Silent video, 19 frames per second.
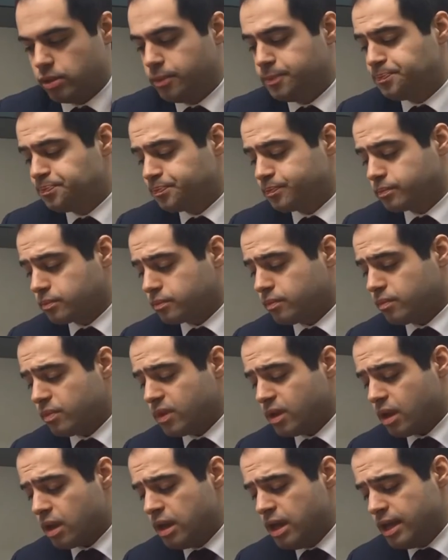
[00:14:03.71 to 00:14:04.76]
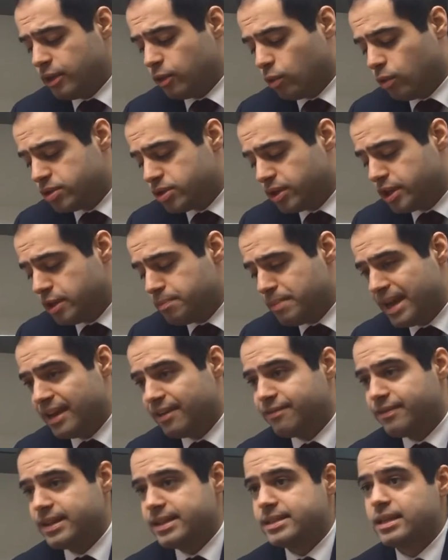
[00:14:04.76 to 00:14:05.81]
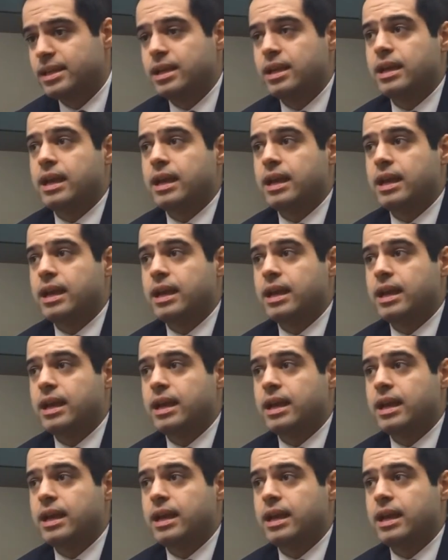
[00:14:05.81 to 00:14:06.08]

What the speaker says: So those are the benefits.